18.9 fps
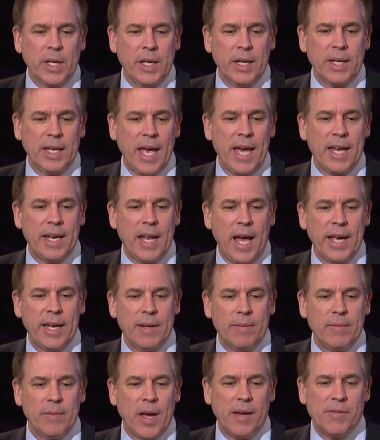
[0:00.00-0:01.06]
again,
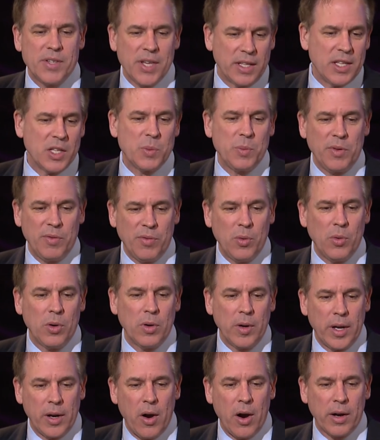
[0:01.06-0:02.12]
I, I've said this
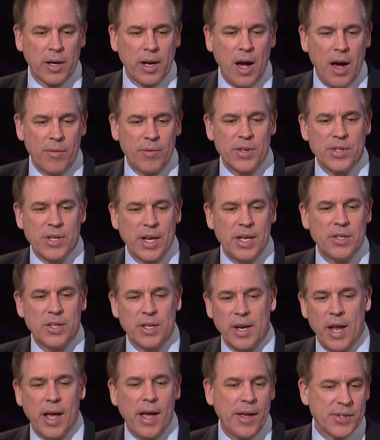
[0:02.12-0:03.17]
before in our
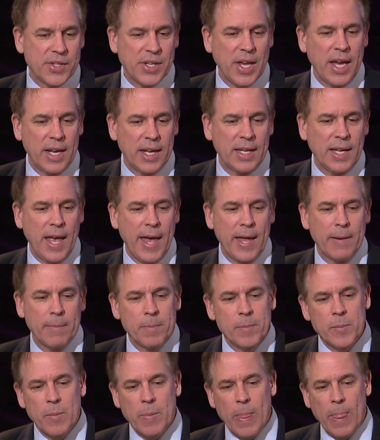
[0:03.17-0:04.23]
conversation, I'll say it again.
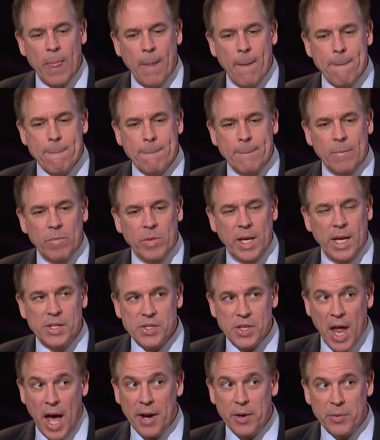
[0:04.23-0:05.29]

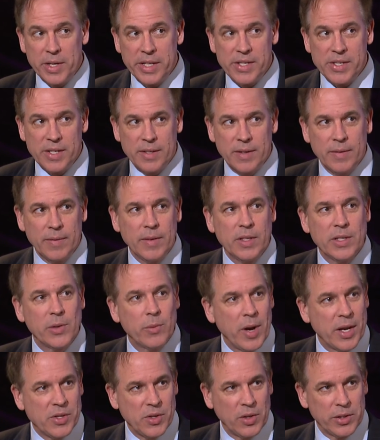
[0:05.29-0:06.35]
It's not a reason to
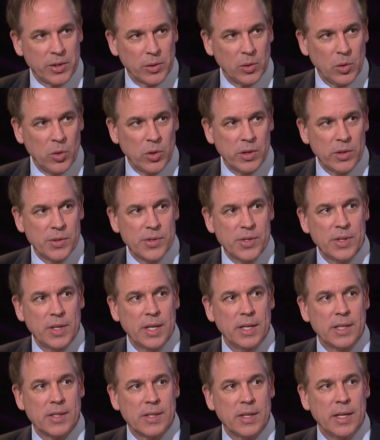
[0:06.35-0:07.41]
rest on your laurels.
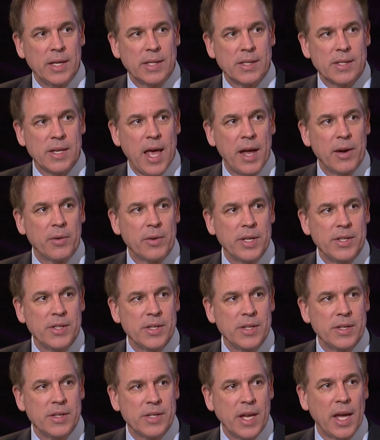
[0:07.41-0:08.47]
It's, it's not a
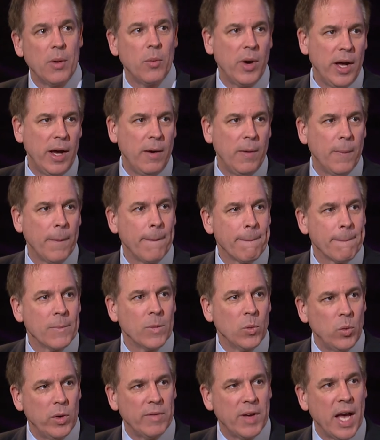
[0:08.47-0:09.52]
reason to say, well,
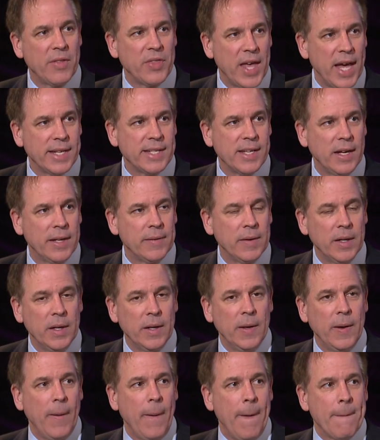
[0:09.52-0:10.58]
we've got that right. done. Oh,
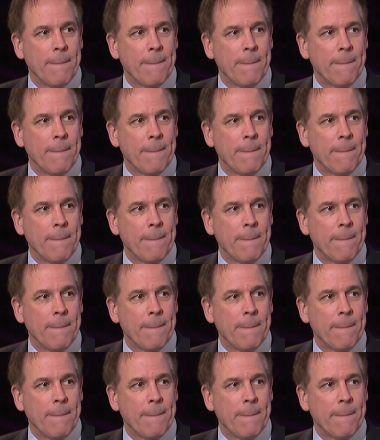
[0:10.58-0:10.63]
no